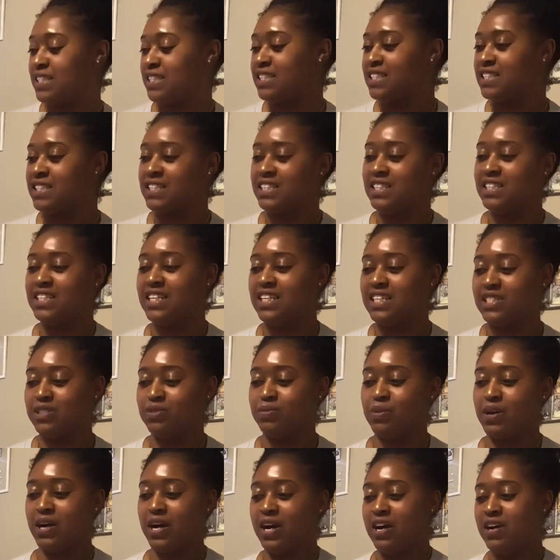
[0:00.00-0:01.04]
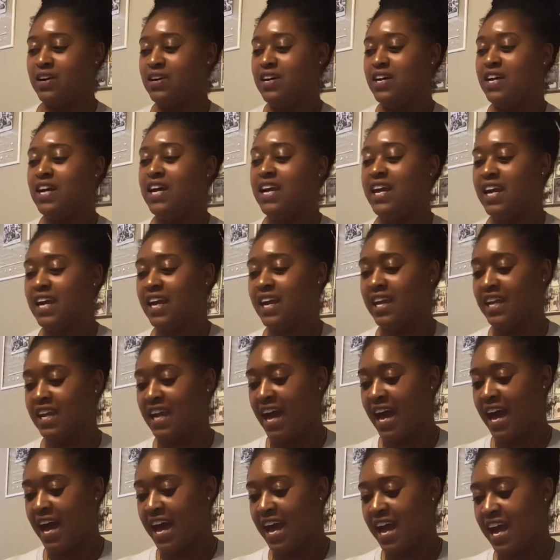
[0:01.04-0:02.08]
is good as well, and
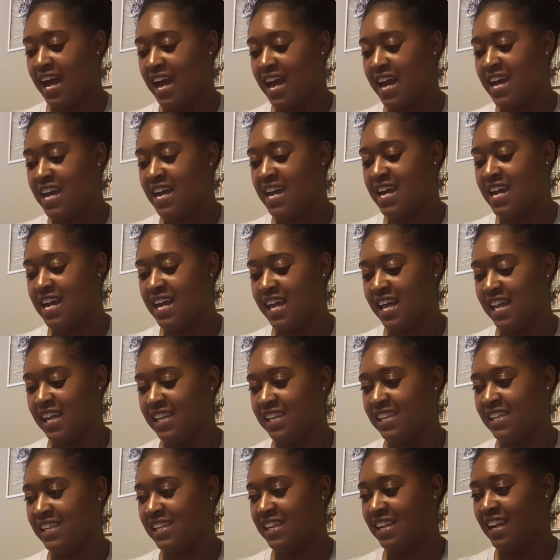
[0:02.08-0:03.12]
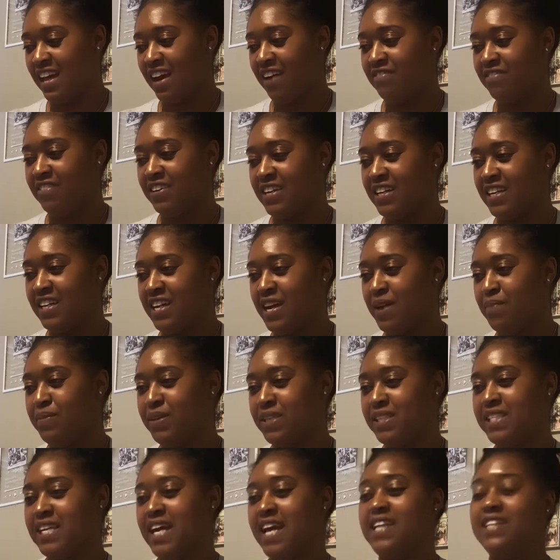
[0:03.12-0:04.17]
I love it. I'm
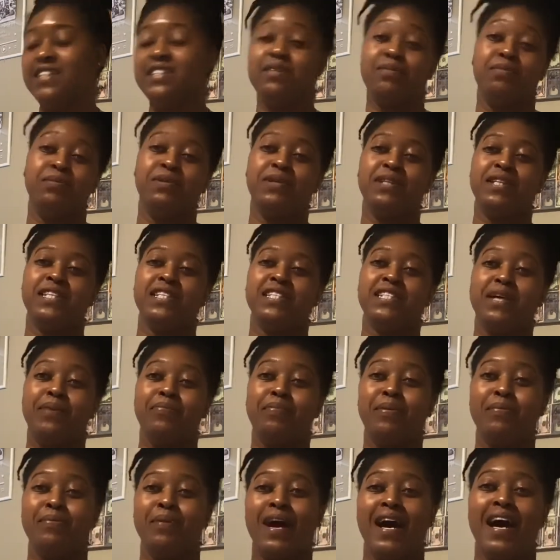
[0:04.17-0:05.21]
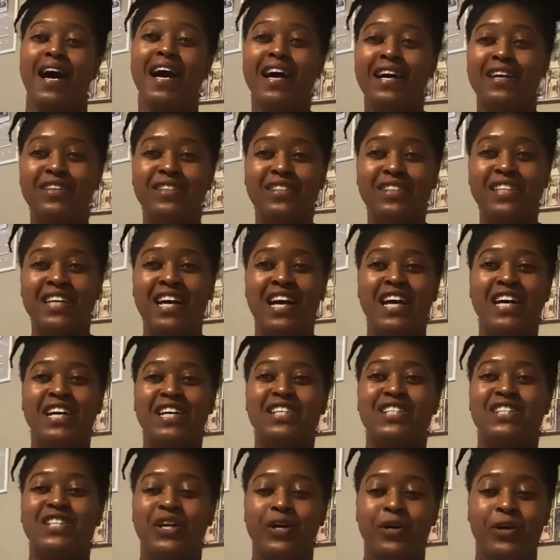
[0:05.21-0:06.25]
excited to put this up in my house.
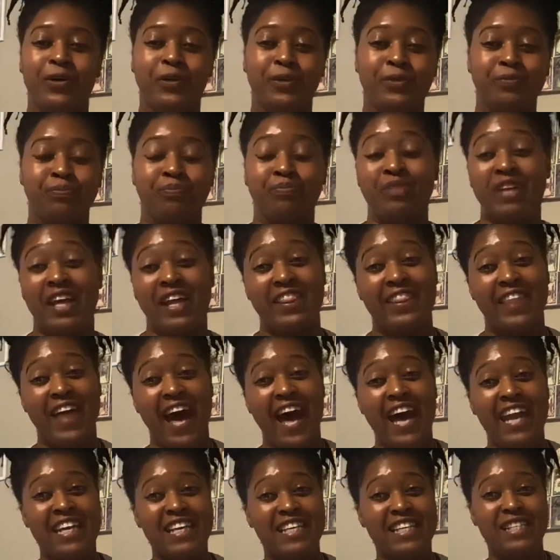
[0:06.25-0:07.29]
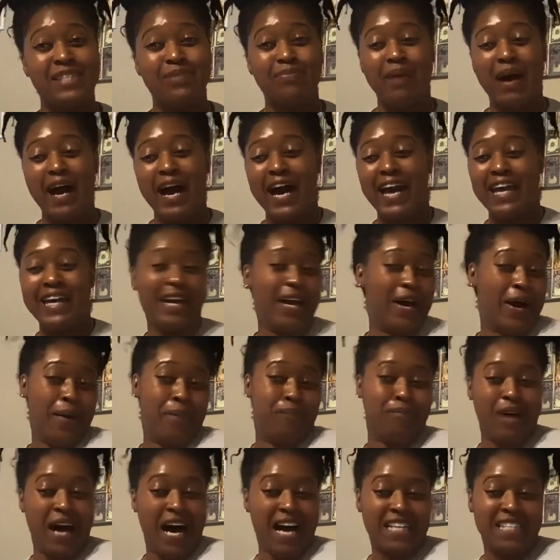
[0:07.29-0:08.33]
So that is my
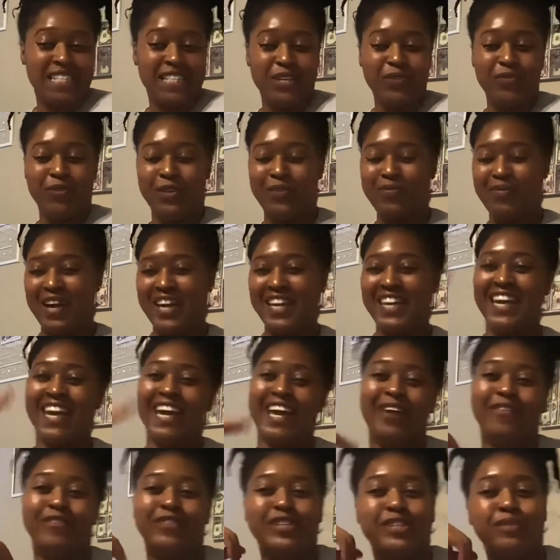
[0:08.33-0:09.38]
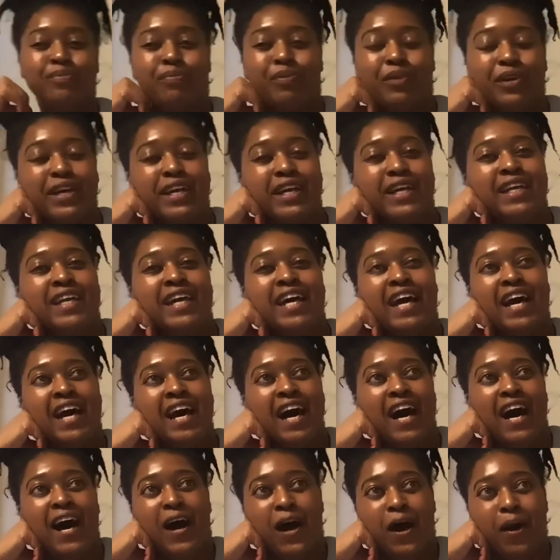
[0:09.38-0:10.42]
unboxing with my canvas print.
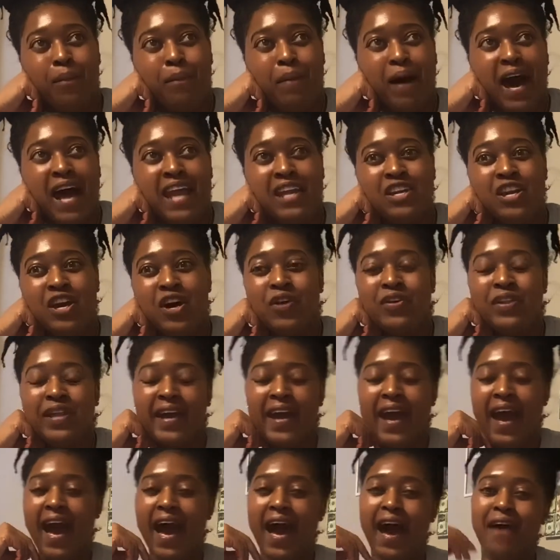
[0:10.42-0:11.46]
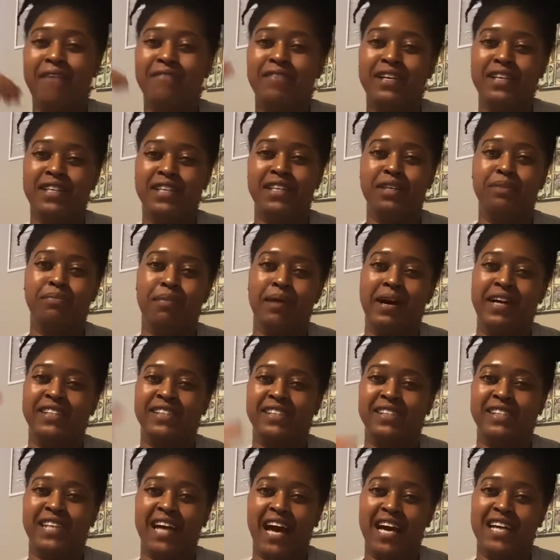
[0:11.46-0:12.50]
I know they have a good amount of
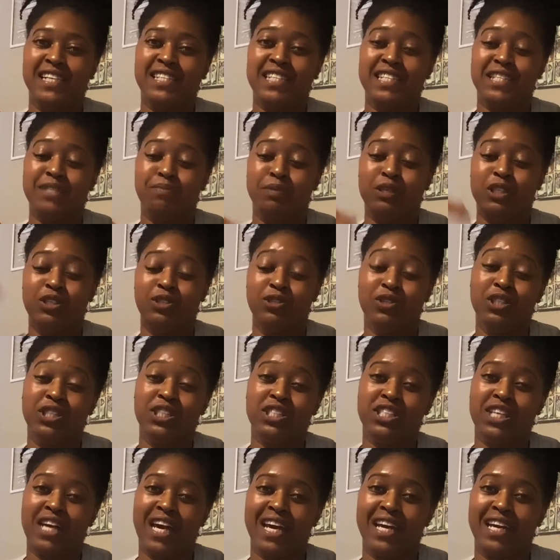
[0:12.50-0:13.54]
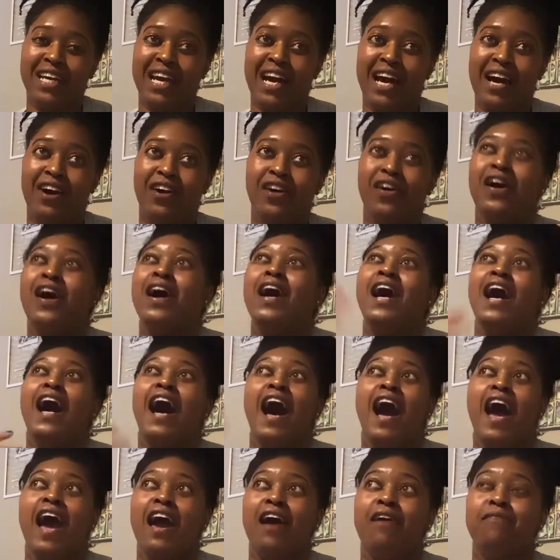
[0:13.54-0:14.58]
sizes, but you should check it out.
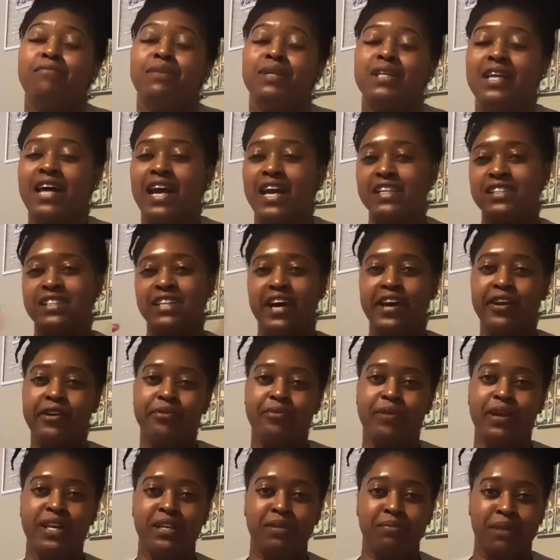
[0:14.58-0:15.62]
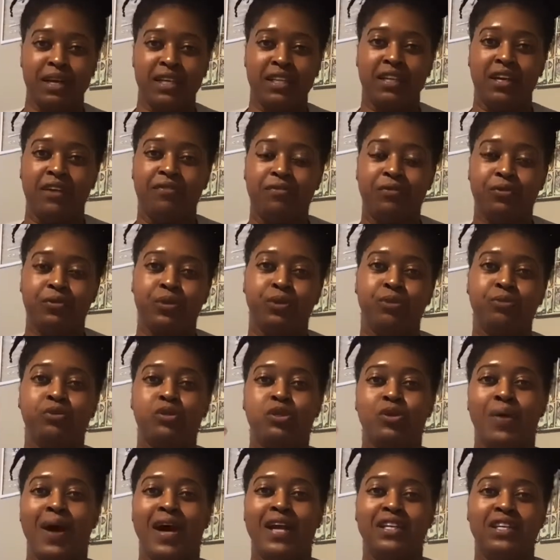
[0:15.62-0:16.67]
I have been like decorating my living room, so
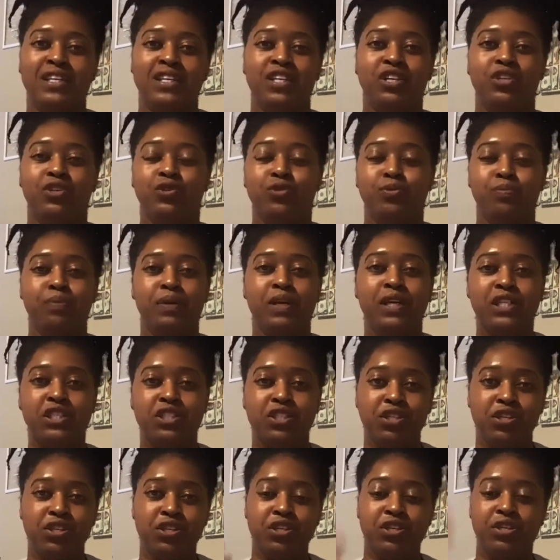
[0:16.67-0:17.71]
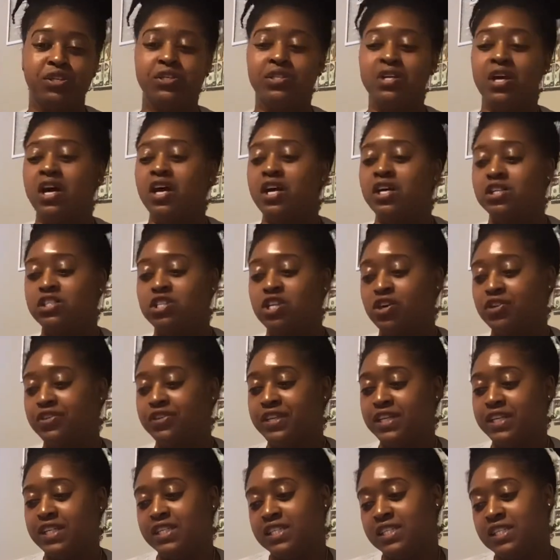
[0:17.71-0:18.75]
I needed new pictures. So
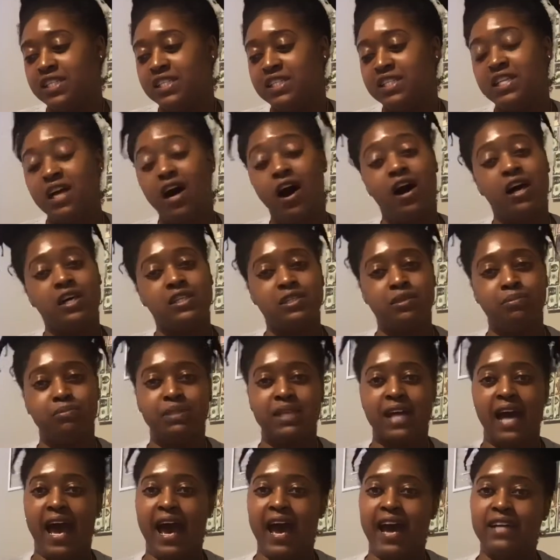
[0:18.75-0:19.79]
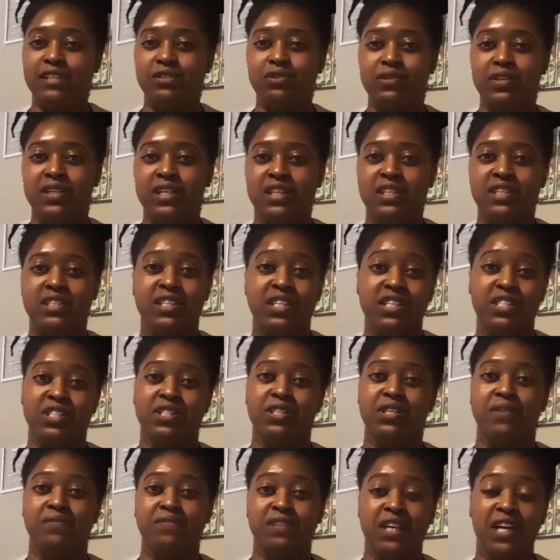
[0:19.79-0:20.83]
this is awesome to add to the addition
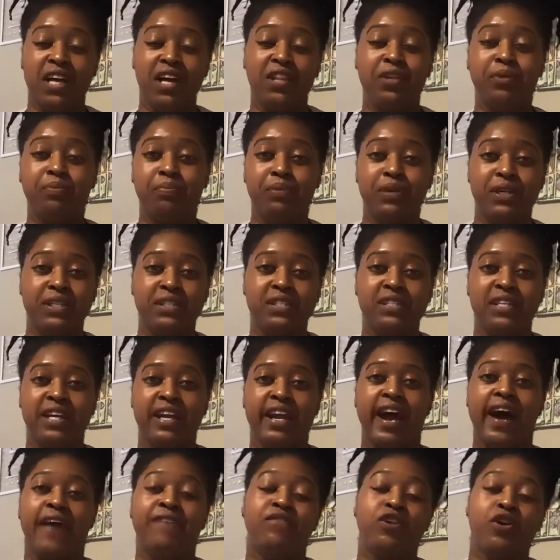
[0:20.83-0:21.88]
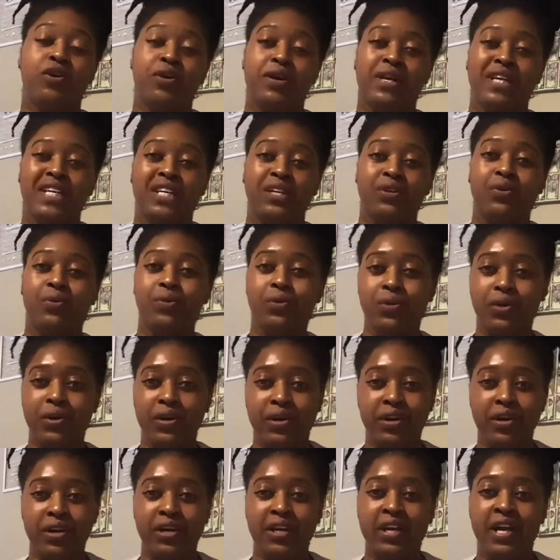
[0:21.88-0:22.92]
of the other prints that I've already
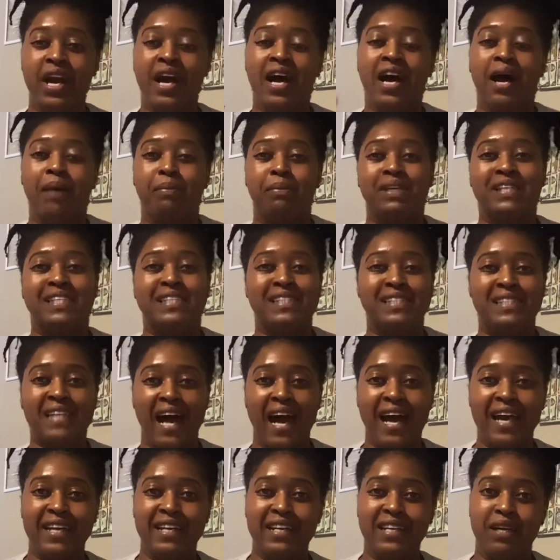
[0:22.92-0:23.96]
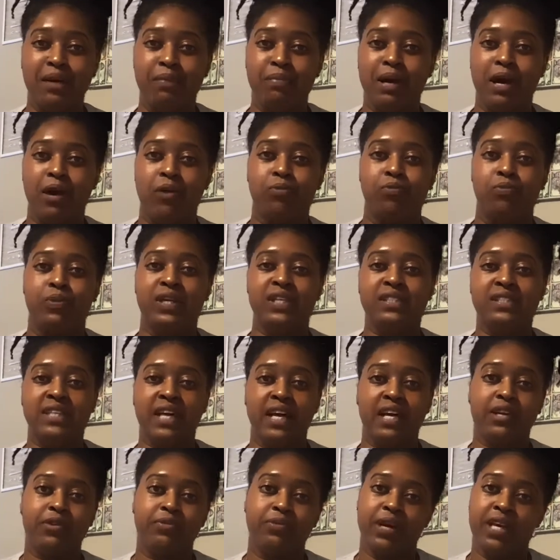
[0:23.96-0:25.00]
ordered. I'm excited about
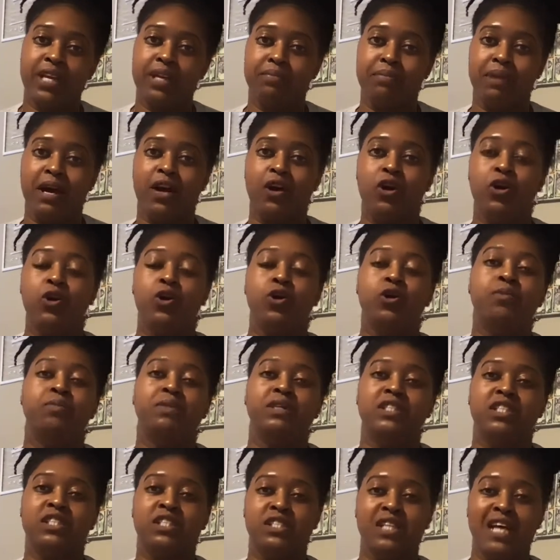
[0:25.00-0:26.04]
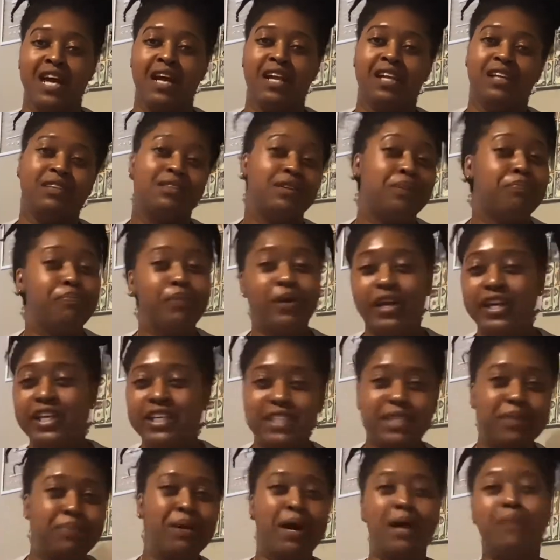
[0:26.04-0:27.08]
redecorating my home and just putting
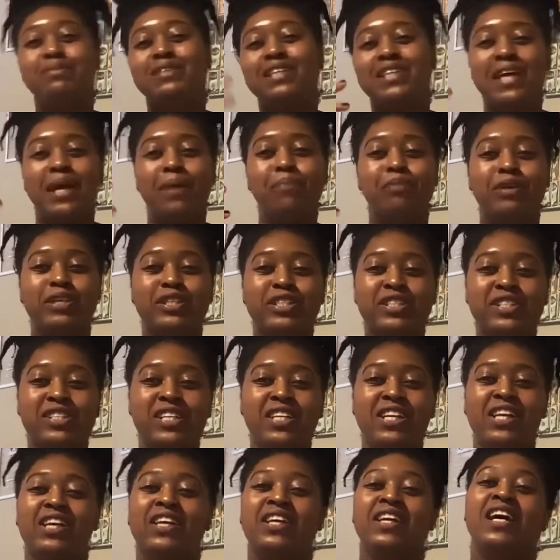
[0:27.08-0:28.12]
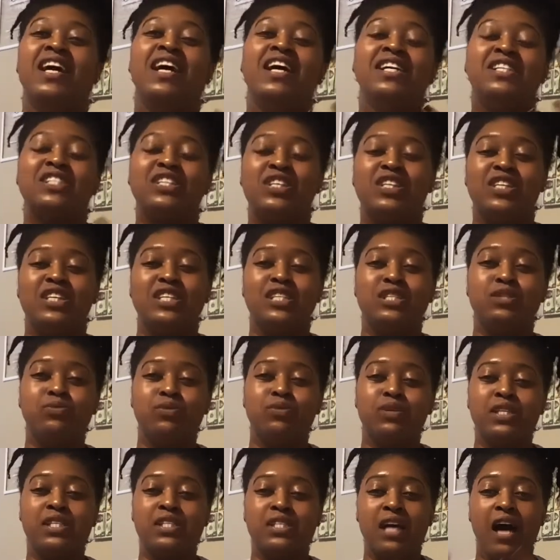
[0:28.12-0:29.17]
some up-to-date pictures in it. So this
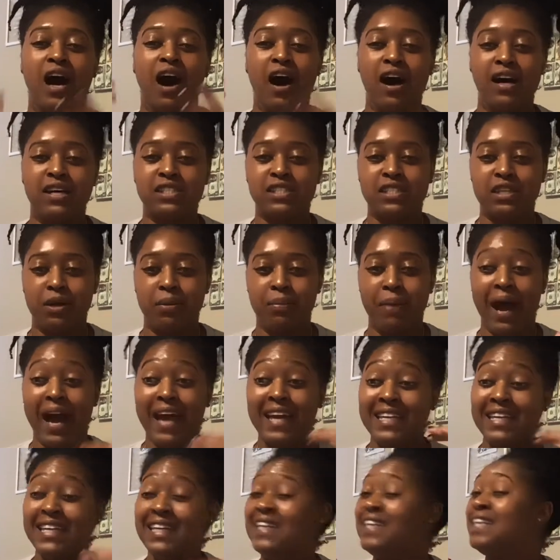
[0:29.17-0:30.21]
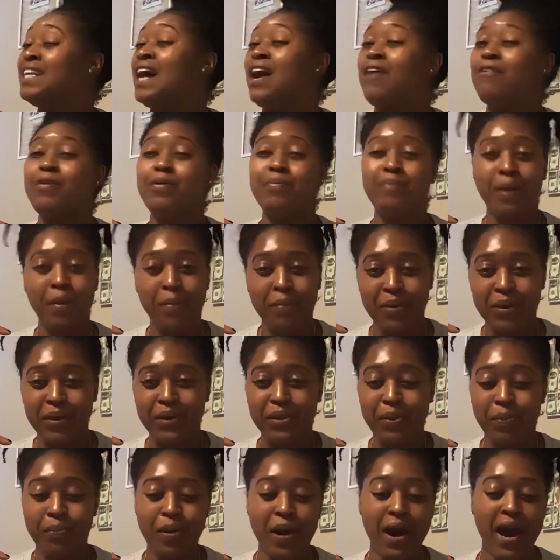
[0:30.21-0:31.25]
was awesome. I cannot remember the
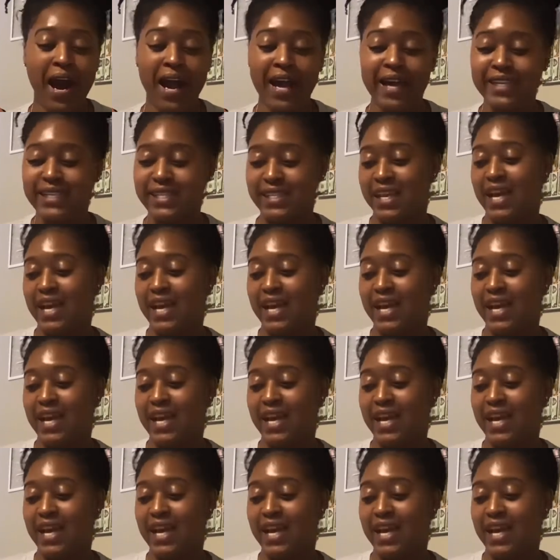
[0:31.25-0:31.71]
price